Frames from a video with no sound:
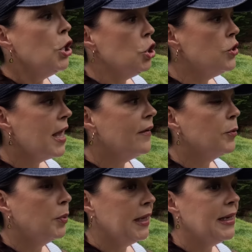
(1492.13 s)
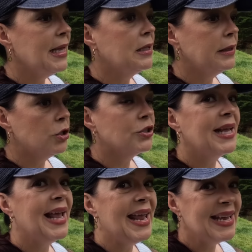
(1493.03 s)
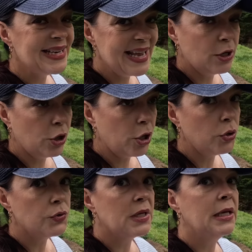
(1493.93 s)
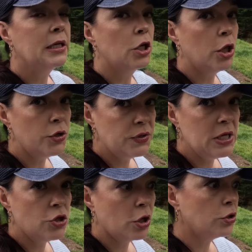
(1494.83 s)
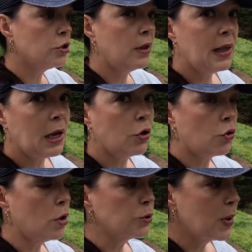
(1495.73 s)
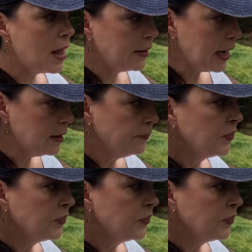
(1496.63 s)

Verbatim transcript: you'd have to plant a glitters and a glows close to each other so that they could cross pollinate.